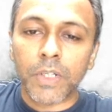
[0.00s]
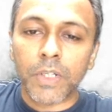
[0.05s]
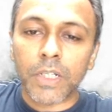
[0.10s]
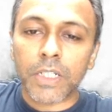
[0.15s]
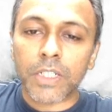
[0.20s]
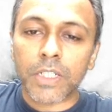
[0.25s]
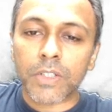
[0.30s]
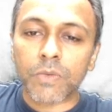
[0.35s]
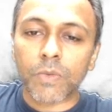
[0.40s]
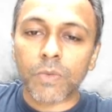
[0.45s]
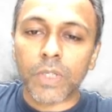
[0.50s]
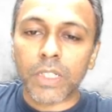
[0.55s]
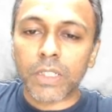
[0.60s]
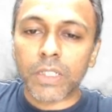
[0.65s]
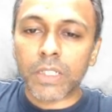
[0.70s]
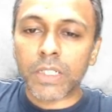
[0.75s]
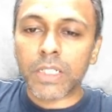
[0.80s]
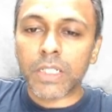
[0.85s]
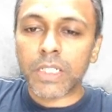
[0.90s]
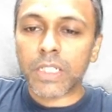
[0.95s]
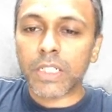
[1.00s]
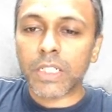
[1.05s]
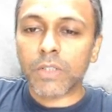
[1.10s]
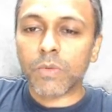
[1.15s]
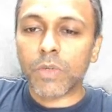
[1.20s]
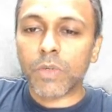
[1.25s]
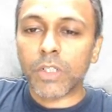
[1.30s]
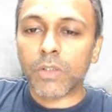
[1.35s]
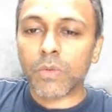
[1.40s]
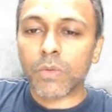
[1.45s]
plus 1 is
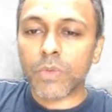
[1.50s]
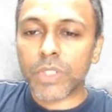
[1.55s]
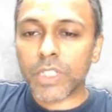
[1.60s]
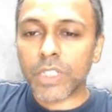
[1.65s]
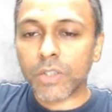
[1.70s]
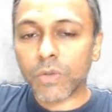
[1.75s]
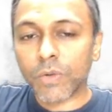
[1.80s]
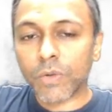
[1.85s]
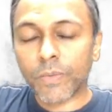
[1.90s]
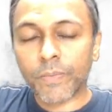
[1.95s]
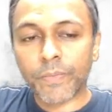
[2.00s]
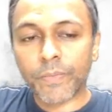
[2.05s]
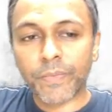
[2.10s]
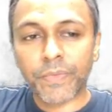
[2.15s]
equal to 0.